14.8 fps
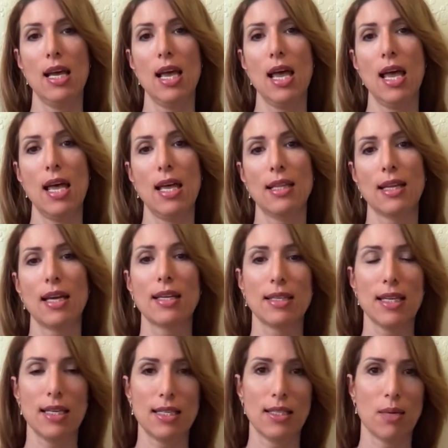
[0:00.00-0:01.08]
And I
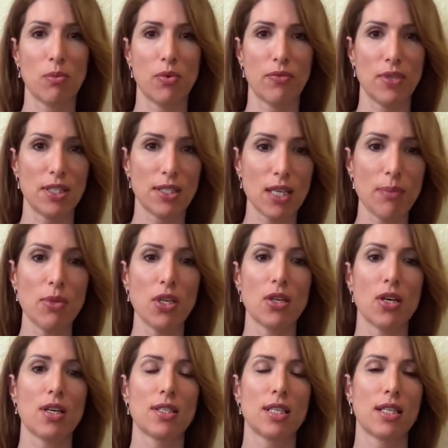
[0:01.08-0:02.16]
attended some of his
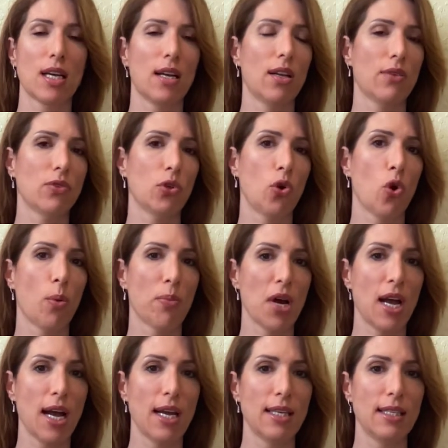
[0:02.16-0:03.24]
seminars, and I love to
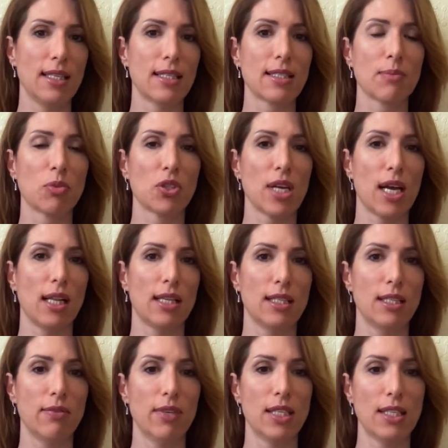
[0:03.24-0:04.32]
combine this
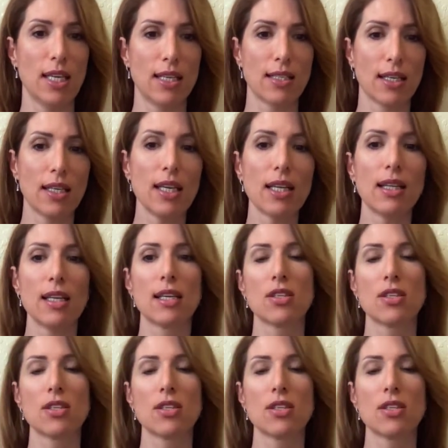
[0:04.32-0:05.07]
modality with theta healing.